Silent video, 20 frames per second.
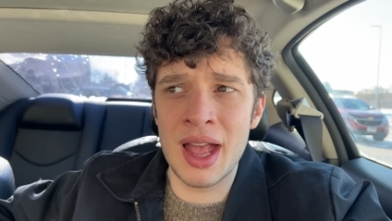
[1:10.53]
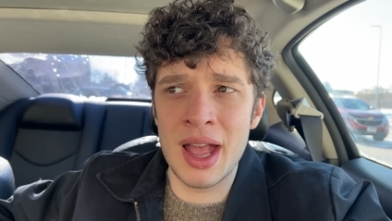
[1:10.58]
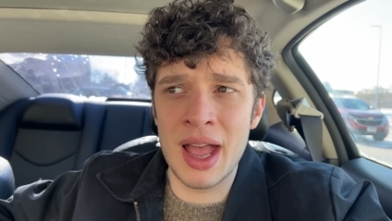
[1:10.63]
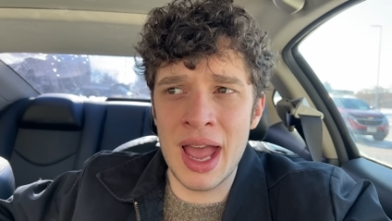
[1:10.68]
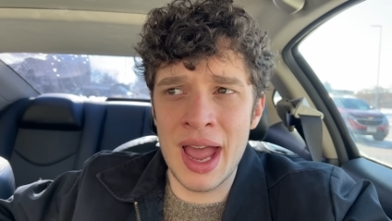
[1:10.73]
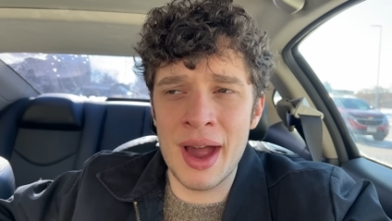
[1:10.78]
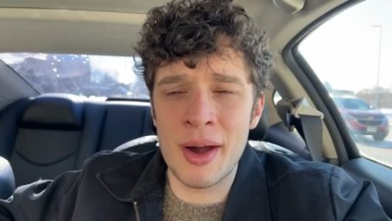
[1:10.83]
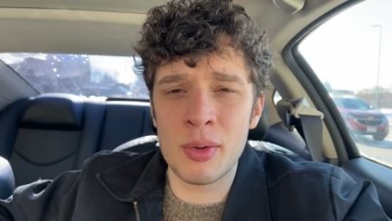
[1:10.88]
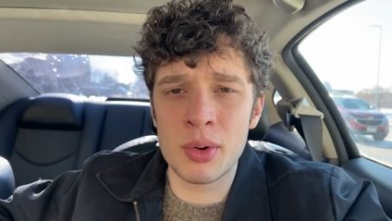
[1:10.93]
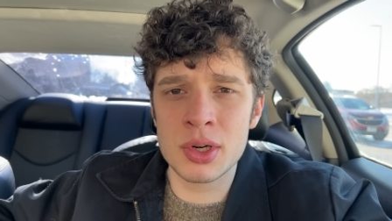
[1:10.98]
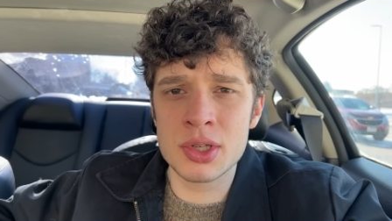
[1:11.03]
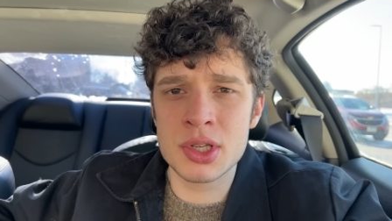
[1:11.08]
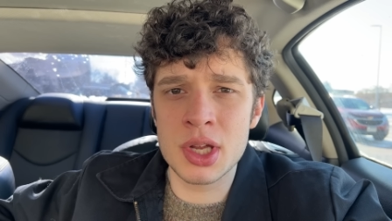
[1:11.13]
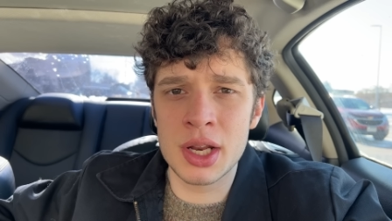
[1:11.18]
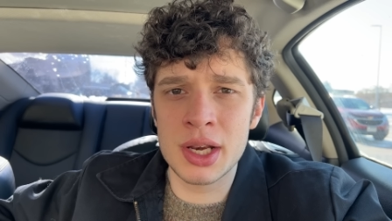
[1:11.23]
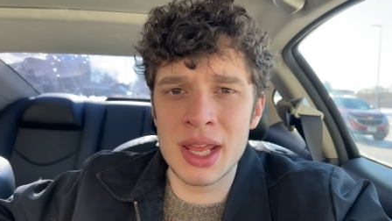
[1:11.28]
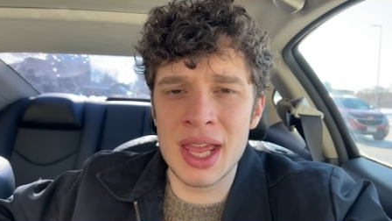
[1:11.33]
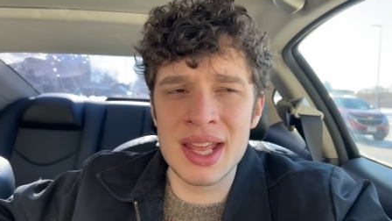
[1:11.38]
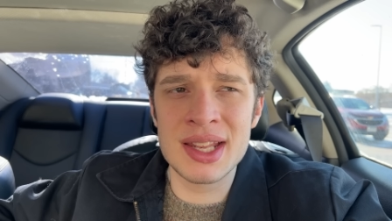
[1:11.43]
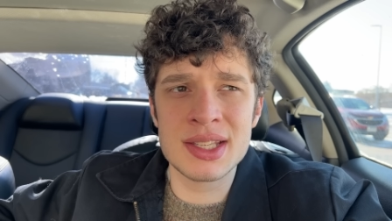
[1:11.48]
hours
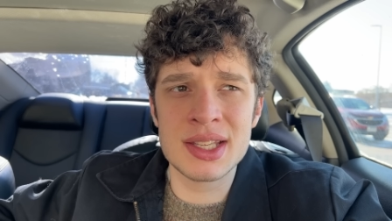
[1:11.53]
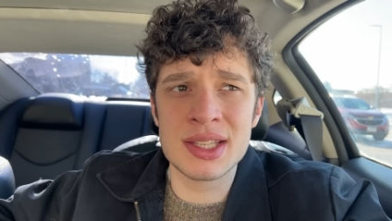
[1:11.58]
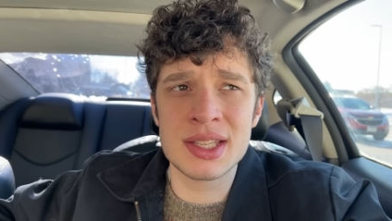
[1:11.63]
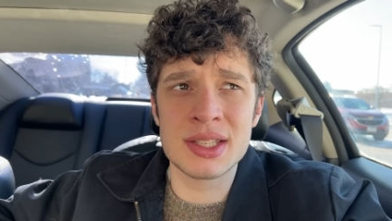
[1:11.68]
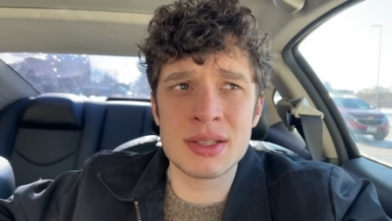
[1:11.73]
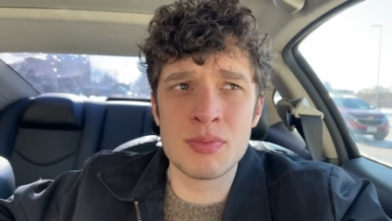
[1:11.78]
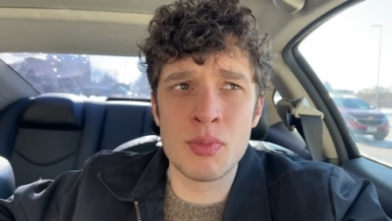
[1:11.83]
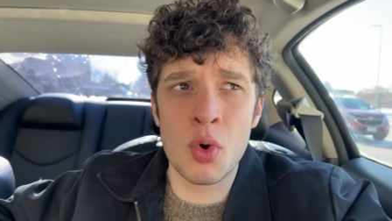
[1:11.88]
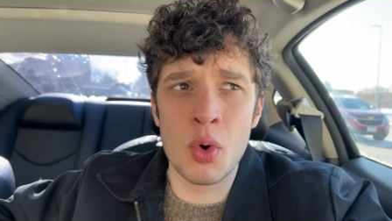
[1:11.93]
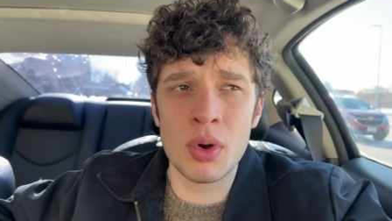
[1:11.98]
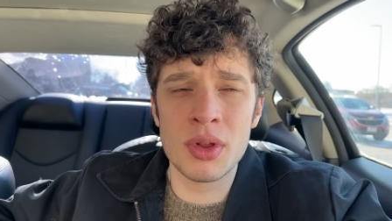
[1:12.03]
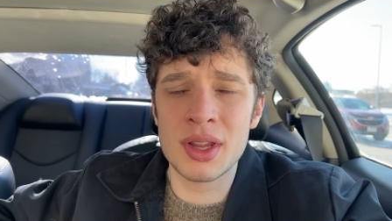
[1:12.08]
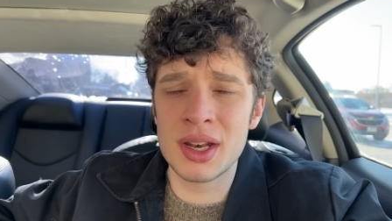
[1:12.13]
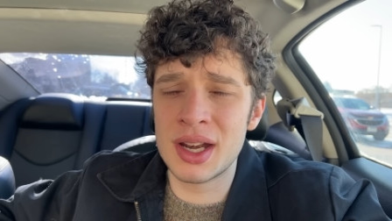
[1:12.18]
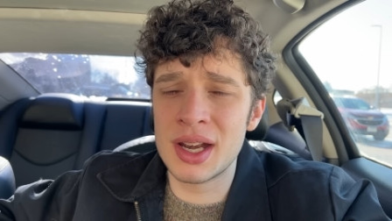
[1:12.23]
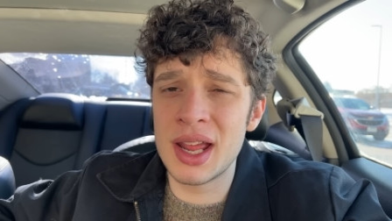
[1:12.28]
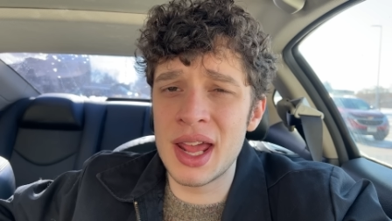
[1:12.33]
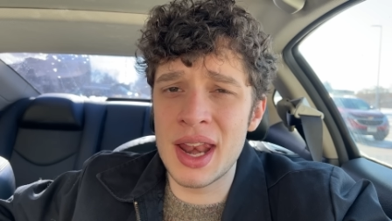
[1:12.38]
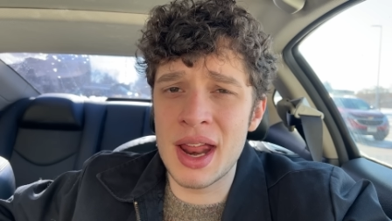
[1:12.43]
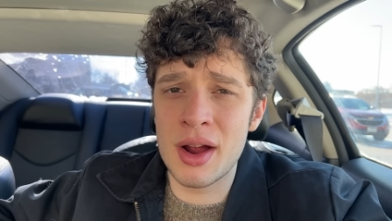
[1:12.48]
on end. This is more than
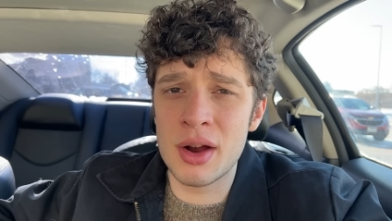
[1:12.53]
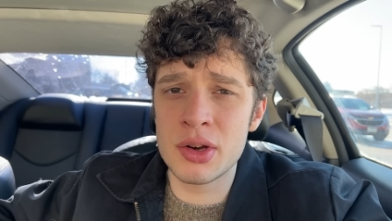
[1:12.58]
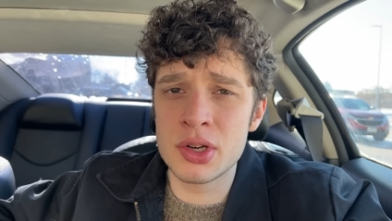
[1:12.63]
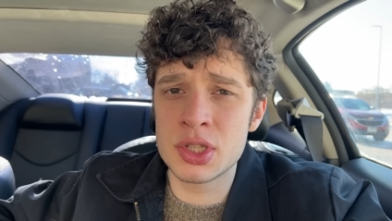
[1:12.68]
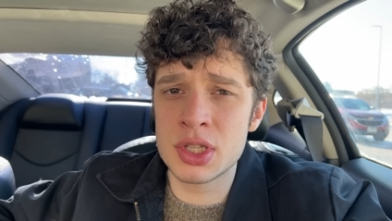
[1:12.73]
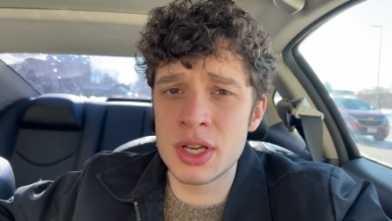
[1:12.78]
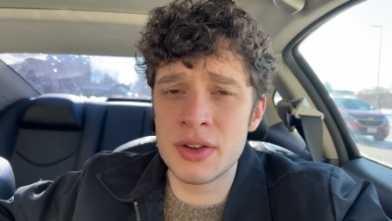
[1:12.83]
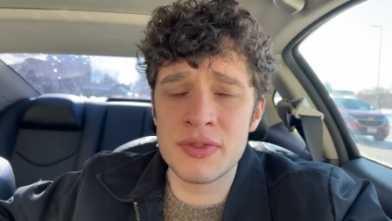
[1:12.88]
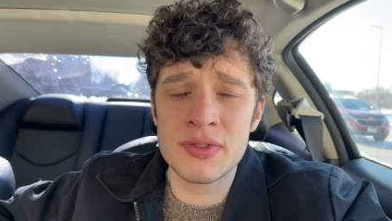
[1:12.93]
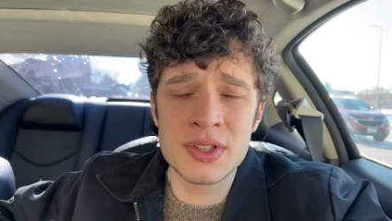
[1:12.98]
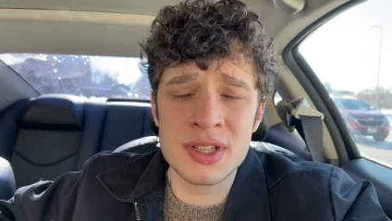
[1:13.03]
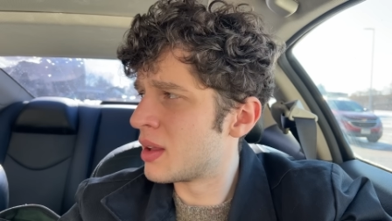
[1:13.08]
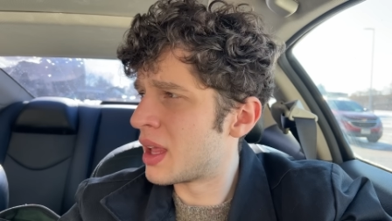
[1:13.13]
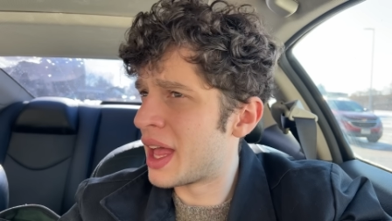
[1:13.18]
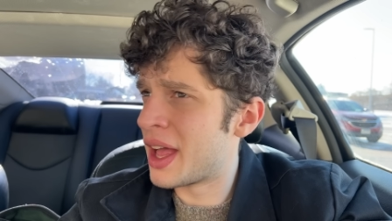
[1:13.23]
an eight hour shift.